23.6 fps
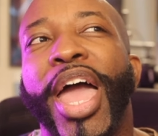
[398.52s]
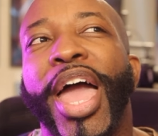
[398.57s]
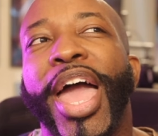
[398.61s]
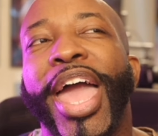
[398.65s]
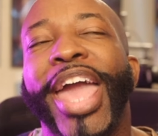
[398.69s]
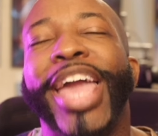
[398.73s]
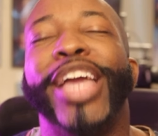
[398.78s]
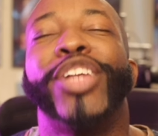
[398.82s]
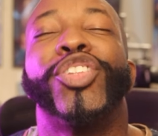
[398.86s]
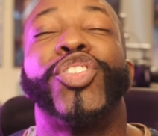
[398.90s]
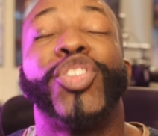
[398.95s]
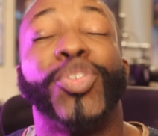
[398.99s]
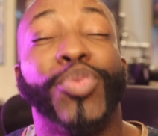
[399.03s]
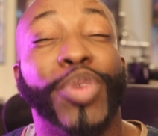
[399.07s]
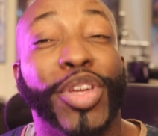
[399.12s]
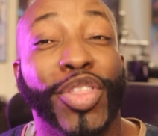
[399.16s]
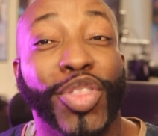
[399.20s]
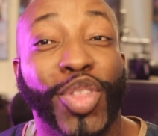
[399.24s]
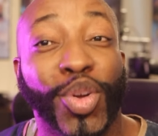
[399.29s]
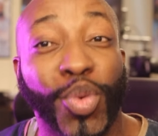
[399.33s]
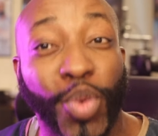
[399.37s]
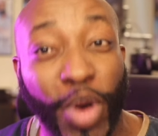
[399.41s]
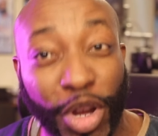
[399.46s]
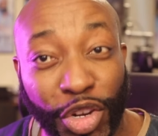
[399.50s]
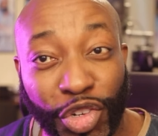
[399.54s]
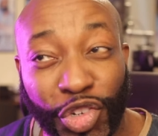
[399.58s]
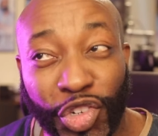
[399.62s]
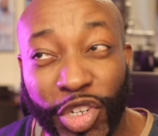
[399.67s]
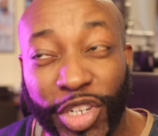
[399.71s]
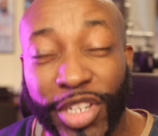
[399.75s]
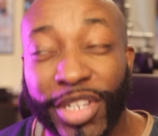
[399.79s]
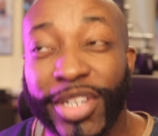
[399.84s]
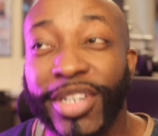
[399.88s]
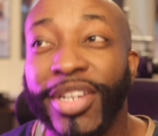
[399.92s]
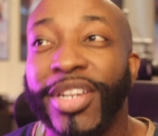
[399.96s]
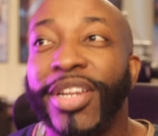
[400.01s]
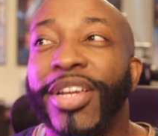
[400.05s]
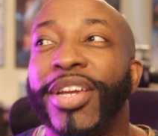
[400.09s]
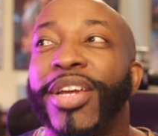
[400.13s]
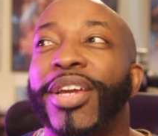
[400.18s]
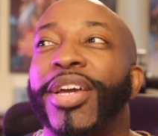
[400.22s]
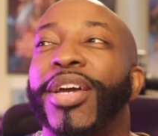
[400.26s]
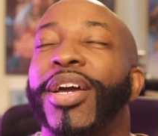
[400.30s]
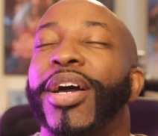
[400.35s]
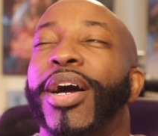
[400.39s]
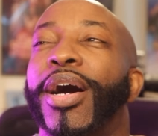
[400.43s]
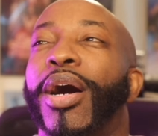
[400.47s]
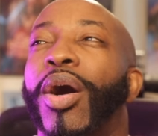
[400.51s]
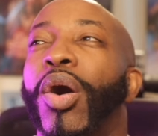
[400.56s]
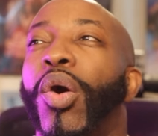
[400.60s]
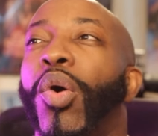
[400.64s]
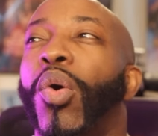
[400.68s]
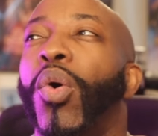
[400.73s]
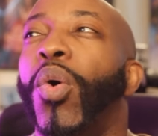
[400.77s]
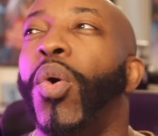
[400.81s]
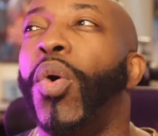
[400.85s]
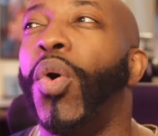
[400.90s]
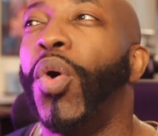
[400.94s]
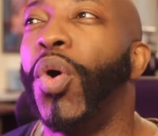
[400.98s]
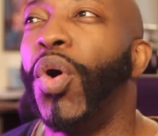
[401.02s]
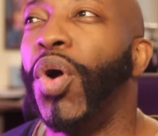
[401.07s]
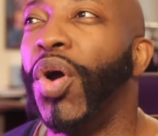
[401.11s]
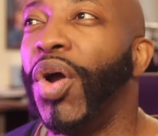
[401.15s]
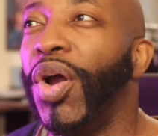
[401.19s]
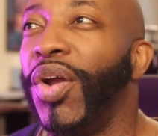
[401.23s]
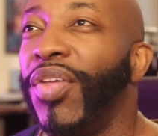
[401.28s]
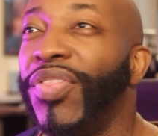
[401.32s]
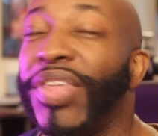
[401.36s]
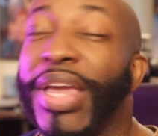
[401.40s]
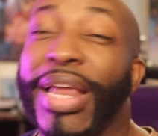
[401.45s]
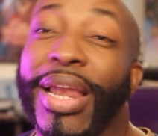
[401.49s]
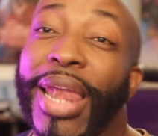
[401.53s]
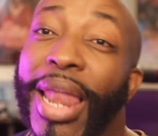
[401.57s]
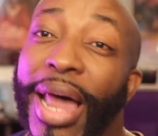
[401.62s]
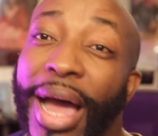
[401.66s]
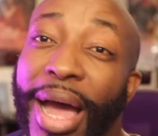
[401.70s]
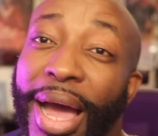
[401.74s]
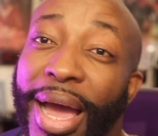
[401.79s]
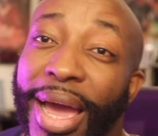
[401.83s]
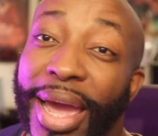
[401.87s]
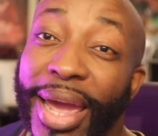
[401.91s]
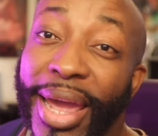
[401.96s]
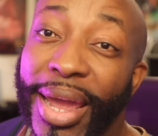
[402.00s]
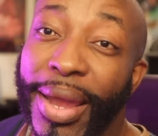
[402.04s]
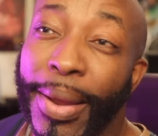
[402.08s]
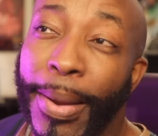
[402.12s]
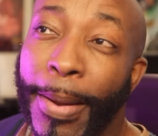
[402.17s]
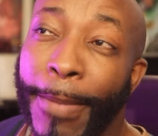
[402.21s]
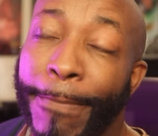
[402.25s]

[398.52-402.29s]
answering the question, or they lie.